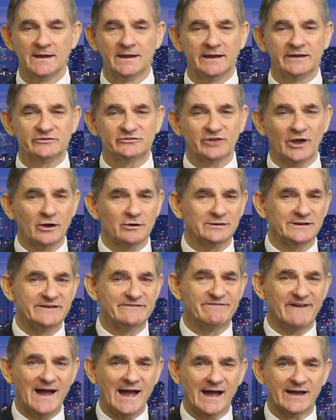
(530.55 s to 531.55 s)
is totally
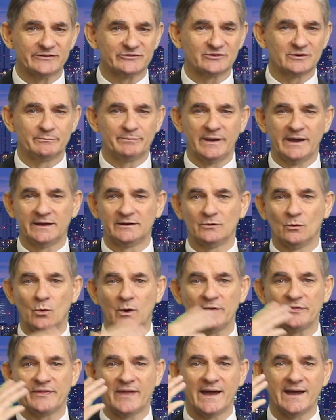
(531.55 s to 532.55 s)
vast compared to
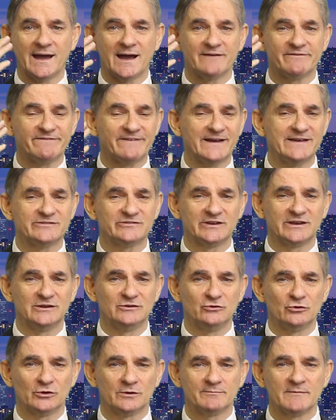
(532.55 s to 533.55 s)
what they are facing
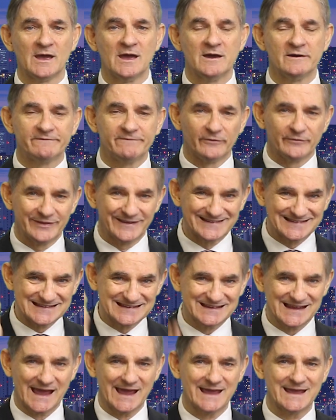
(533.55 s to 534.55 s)
in Europe for the
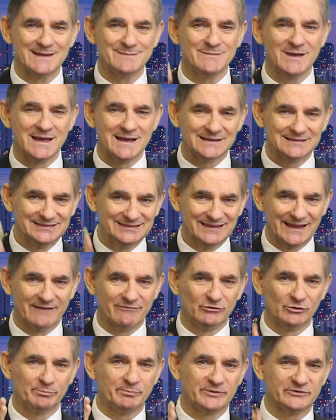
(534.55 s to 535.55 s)
same
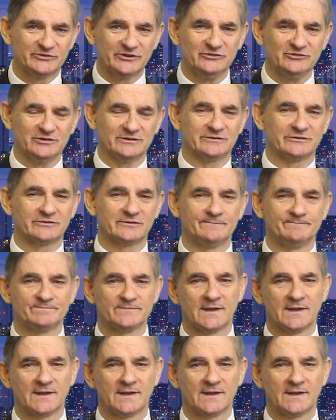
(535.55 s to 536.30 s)
level positions.